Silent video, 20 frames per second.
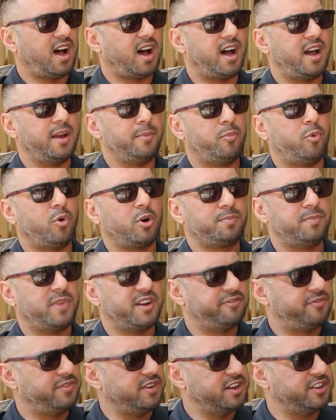I bought
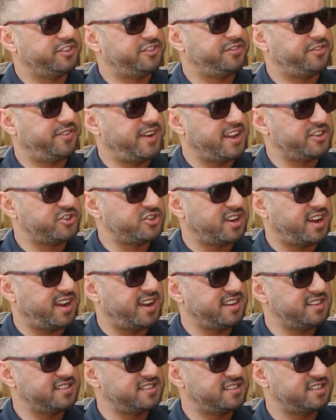my first
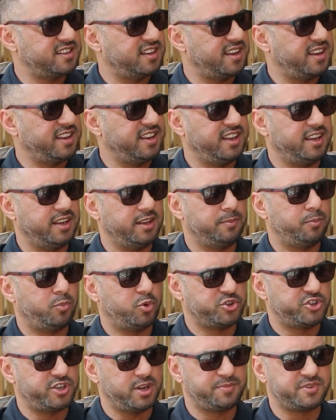franchise in
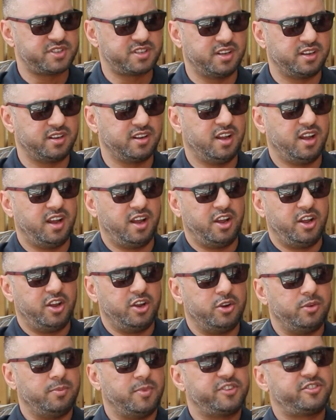Chipston.
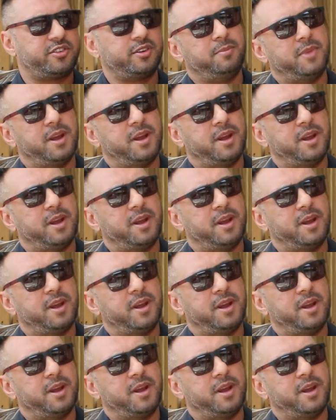Must